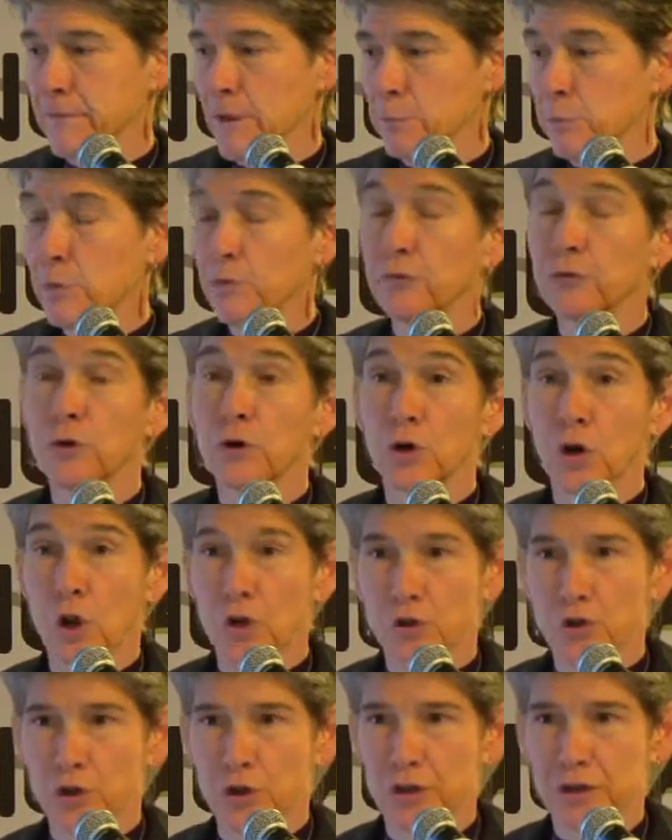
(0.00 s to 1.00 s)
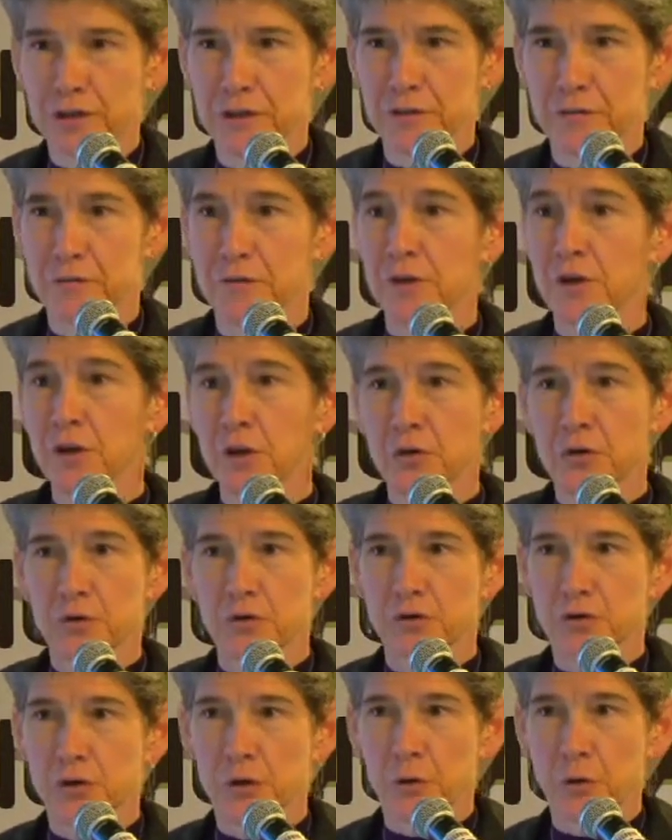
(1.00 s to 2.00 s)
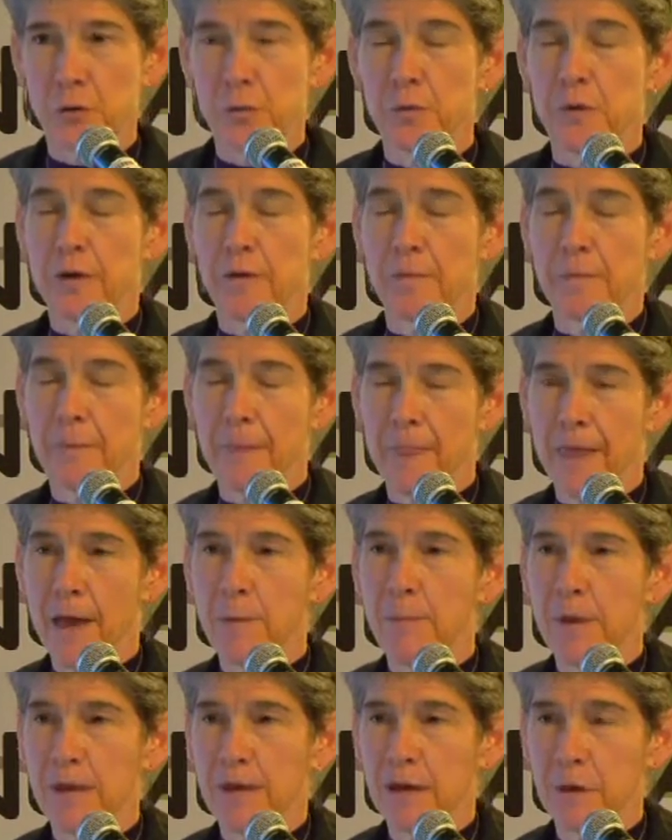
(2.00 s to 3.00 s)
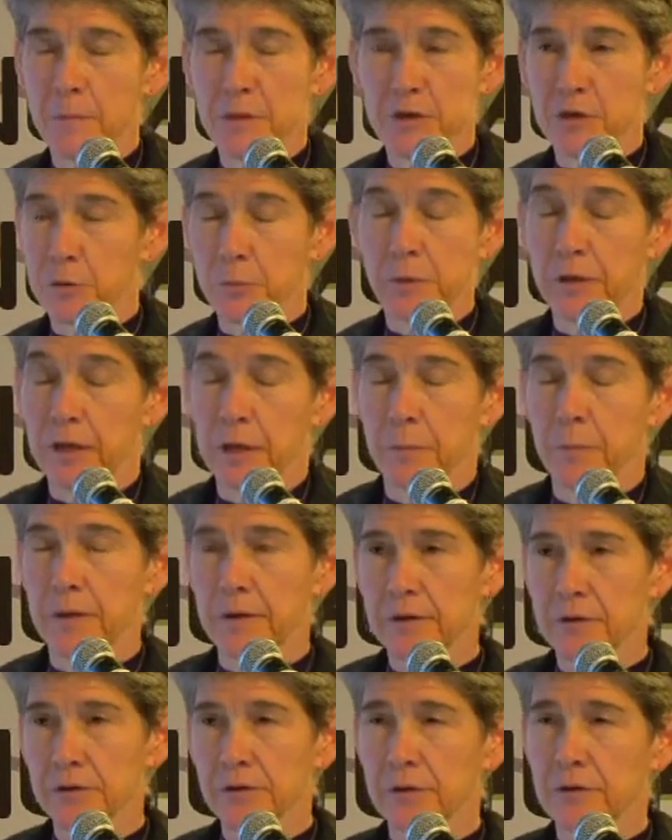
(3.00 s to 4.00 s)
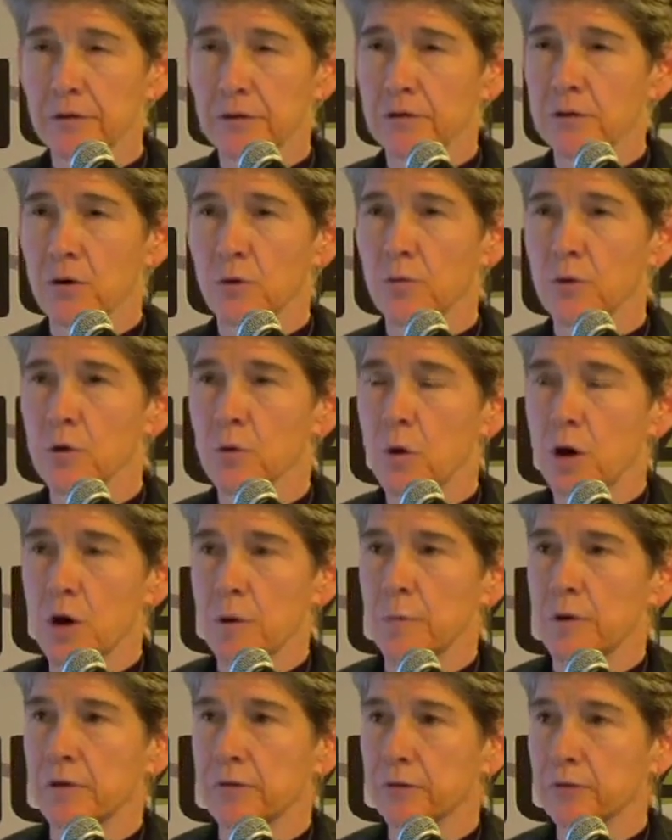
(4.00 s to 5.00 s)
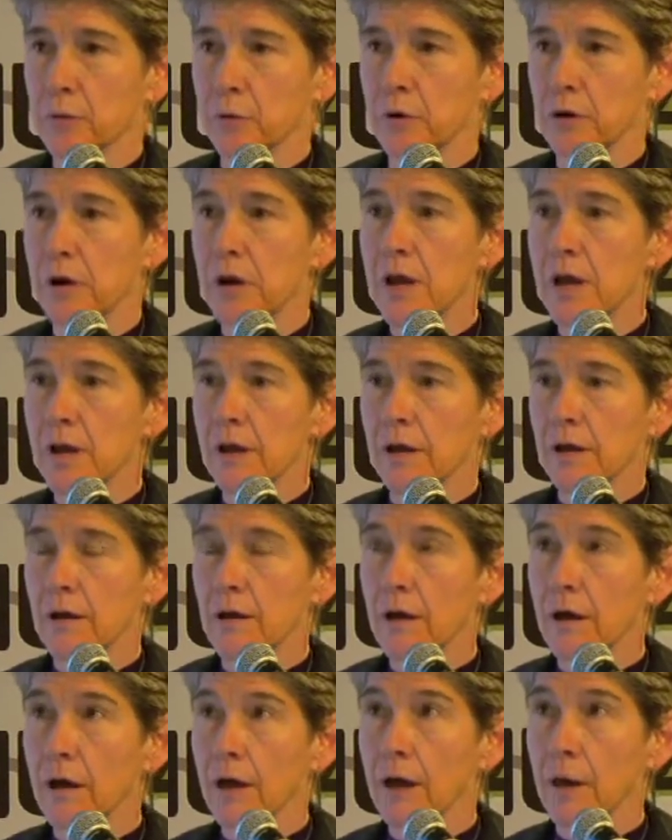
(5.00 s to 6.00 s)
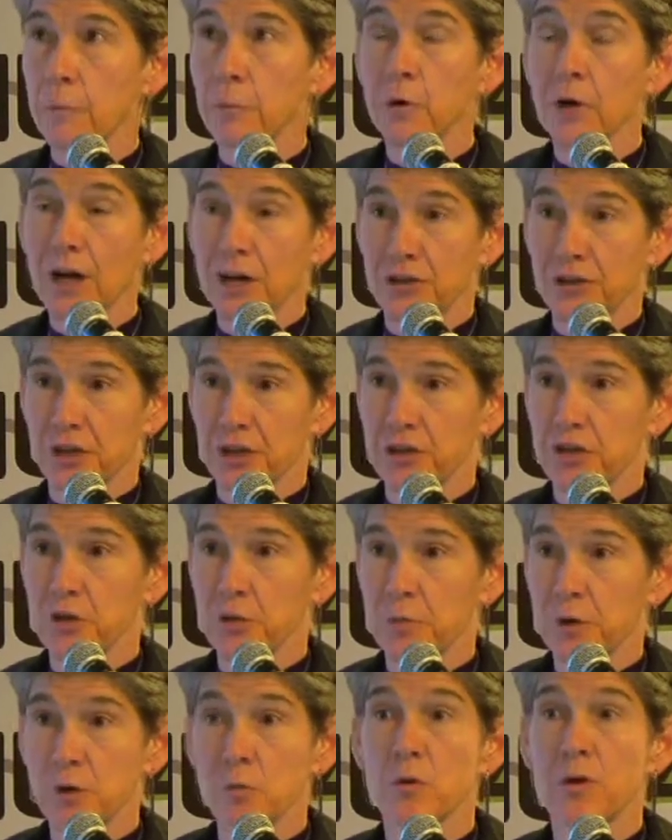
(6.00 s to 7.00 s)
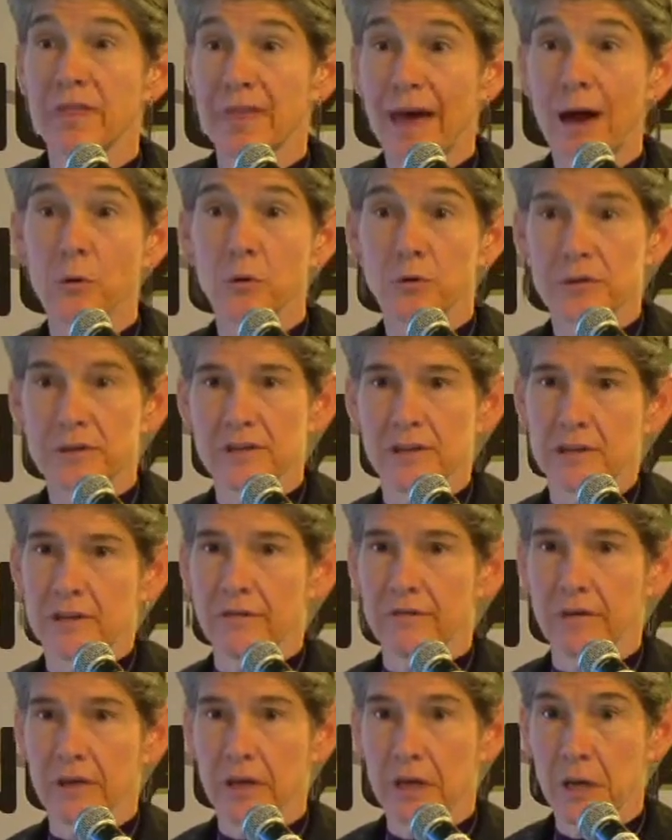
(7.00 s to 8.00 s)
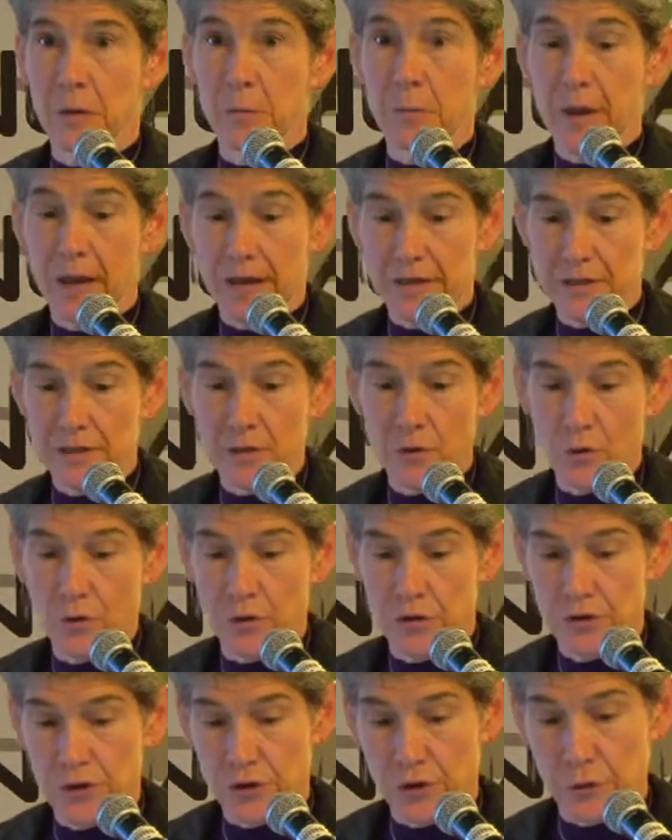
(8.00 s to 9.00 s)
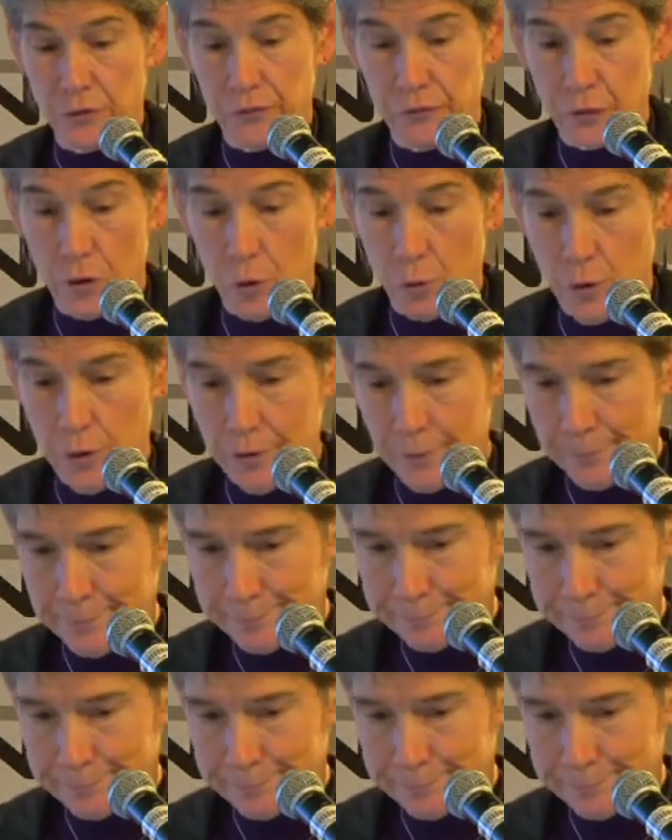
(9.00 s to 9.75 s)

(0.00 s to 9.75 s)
preferred alternatives. So that may come into play. But there's no requirement for a project to be without significant impacts in order to go forward.